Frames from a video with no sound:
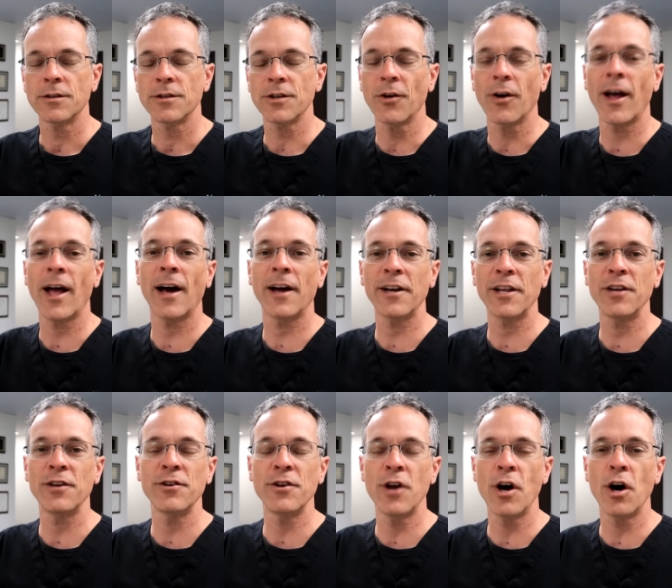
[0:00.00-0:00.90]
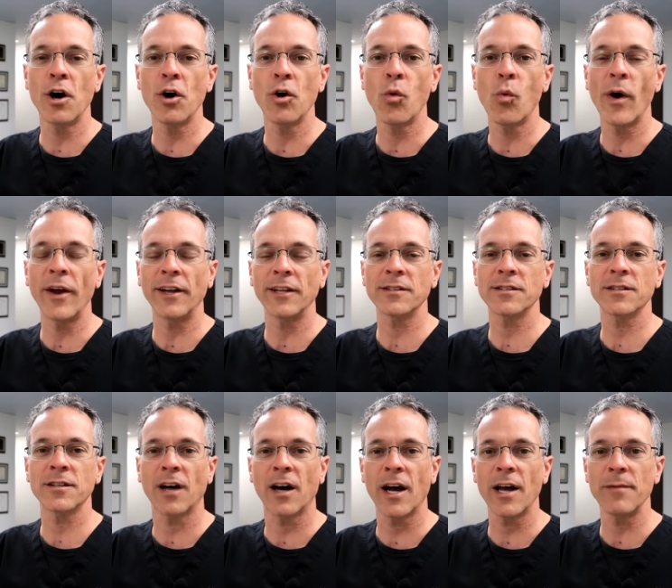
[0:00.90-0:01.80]
So how do you know when it's
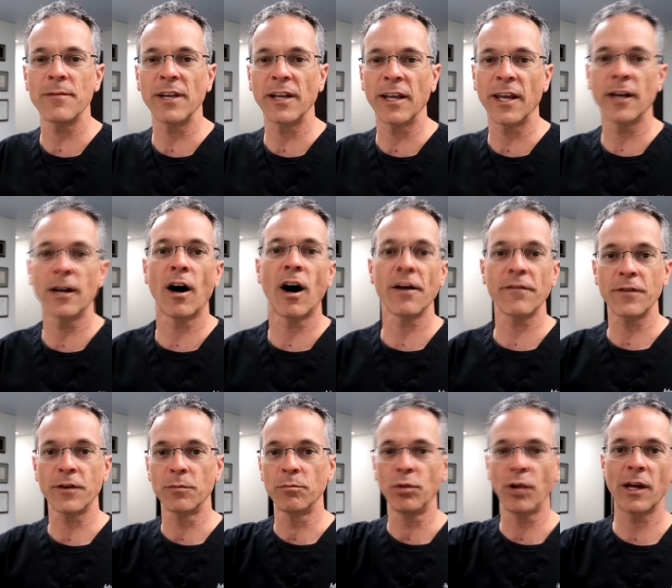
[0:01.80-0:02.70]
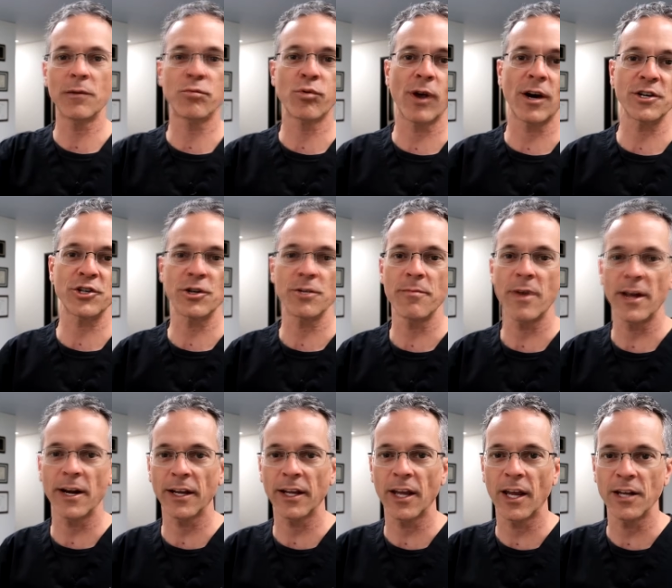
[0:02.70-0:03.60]
time to get off your blood pressure
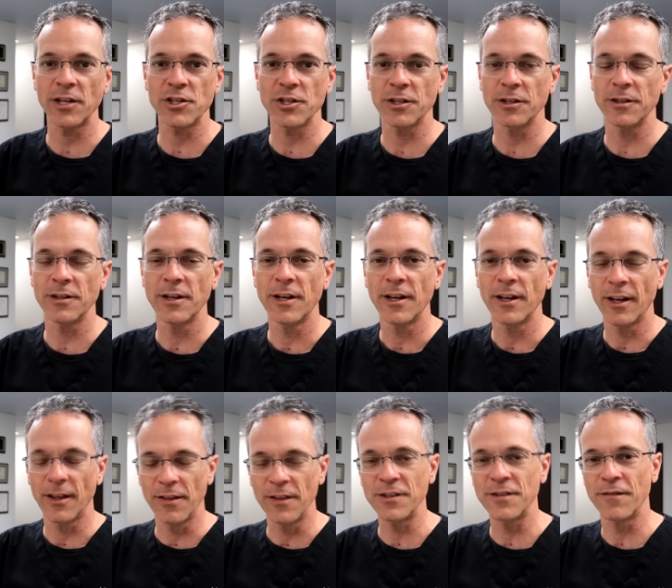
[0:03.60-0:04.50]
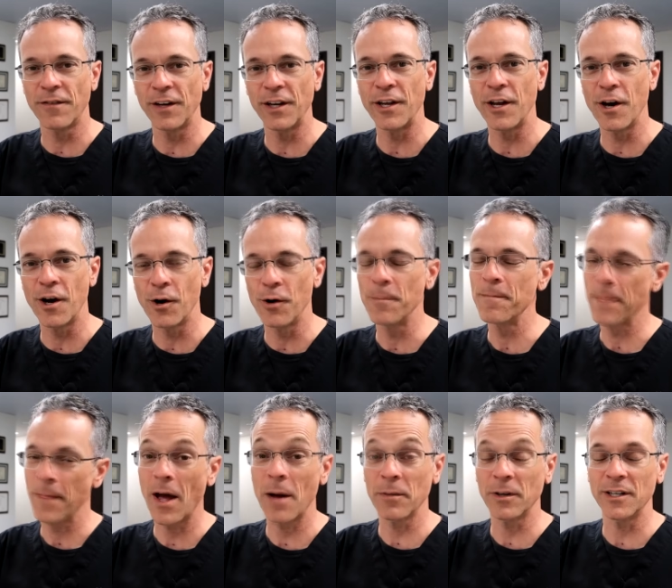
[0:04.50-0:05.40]
medication? In this video,
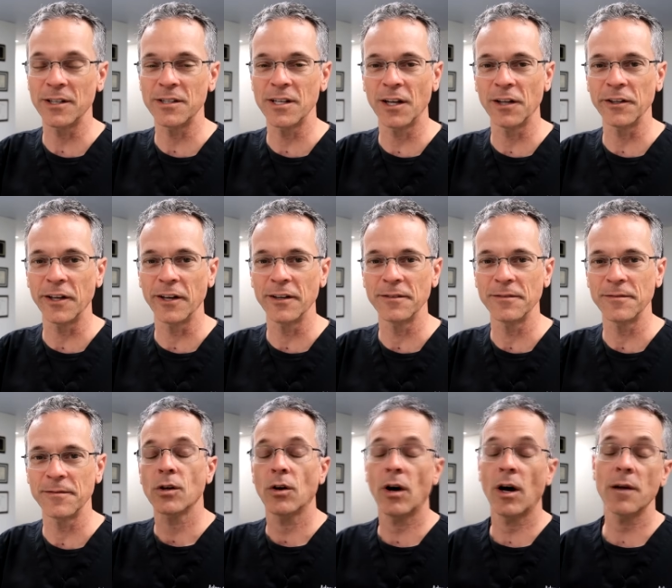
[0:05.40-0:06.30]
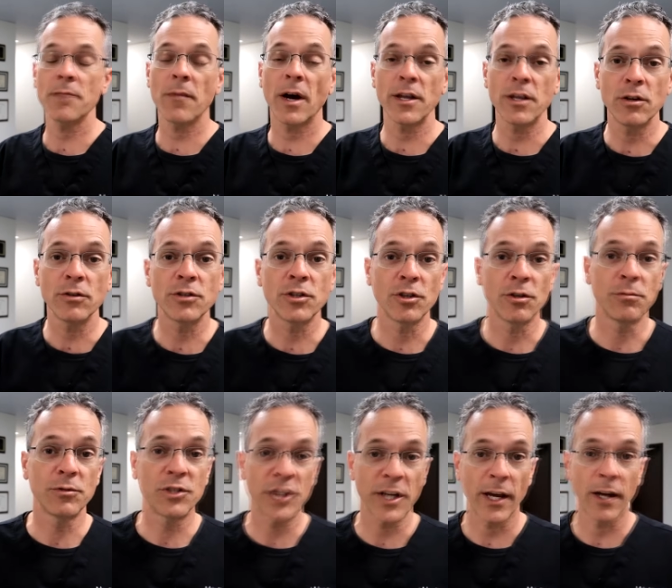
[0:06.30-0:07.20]
I'm going to tell you. So on my
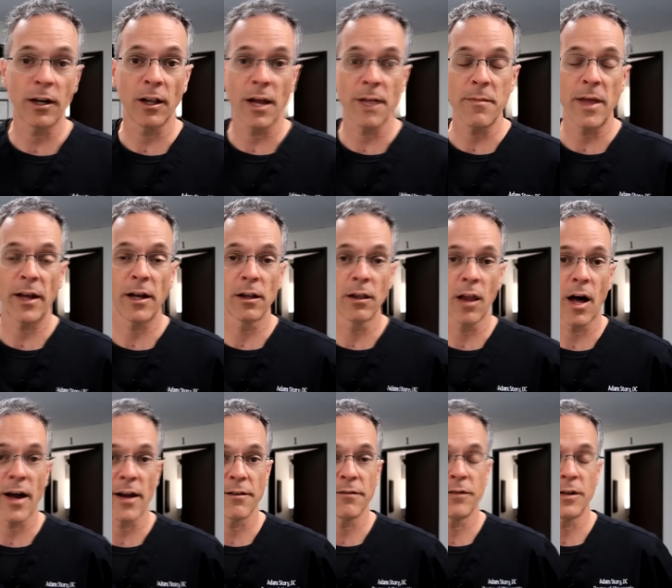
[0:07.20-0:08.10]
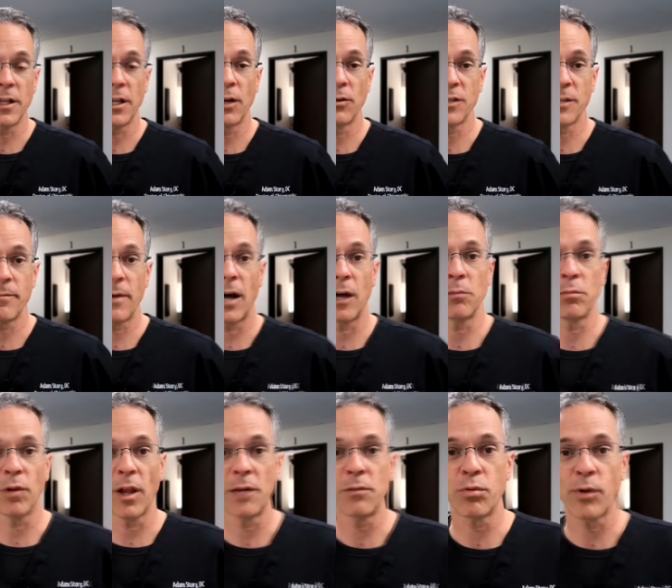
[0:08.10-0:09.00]
YouTube channel, I make a lot of videos about
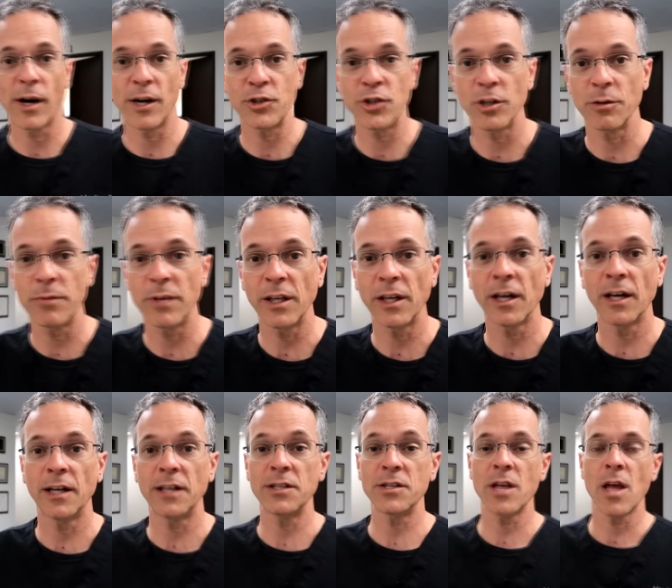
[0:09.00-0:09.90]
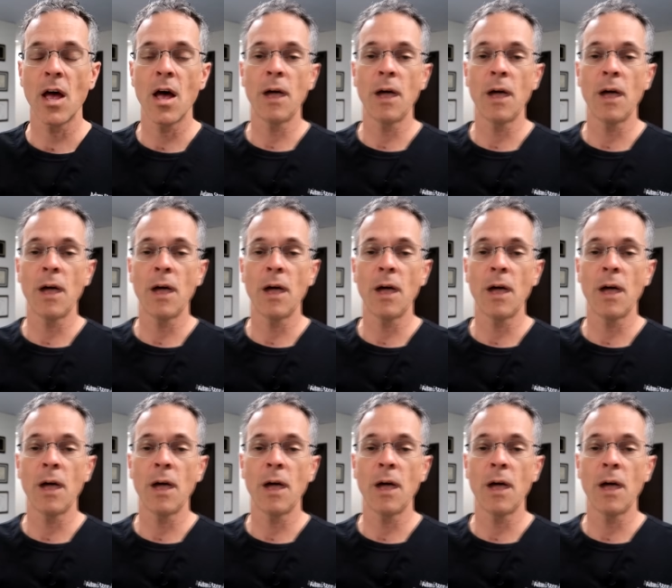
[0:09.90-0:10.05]
blood pressure because